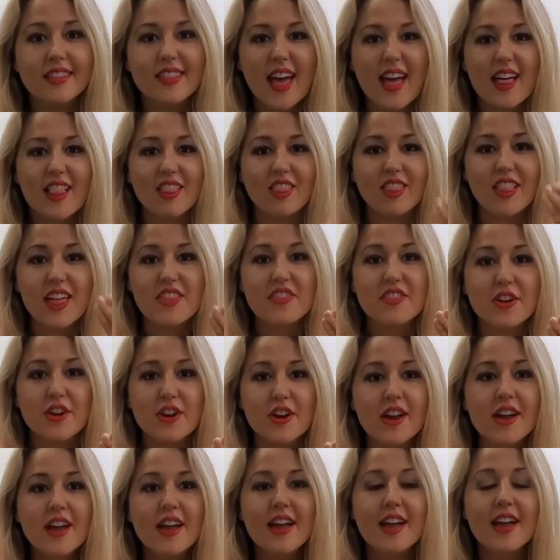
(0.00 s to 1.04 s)
That
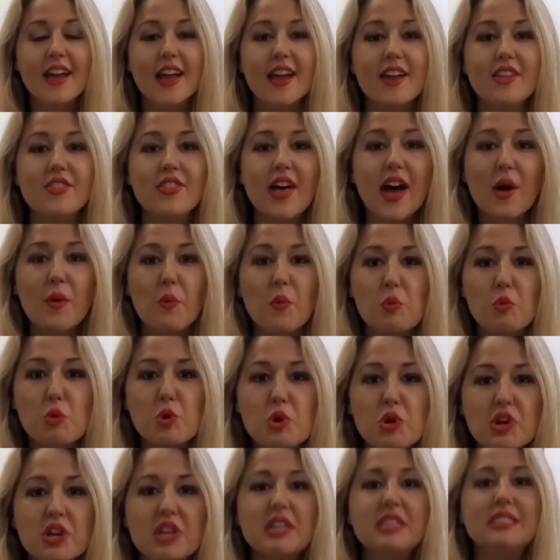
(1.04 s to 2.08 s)
leather and that
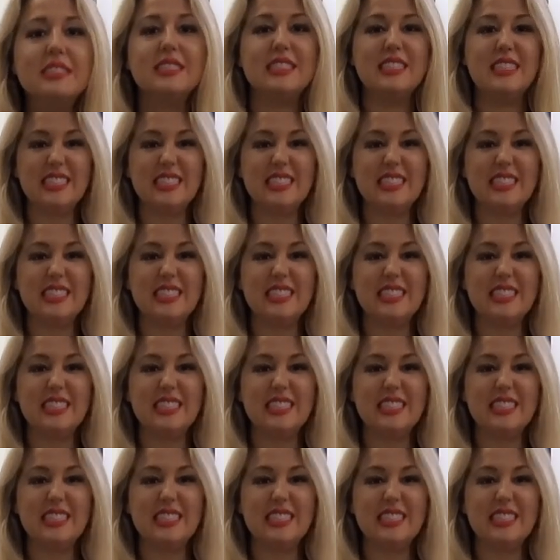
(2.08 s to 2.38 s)
wood.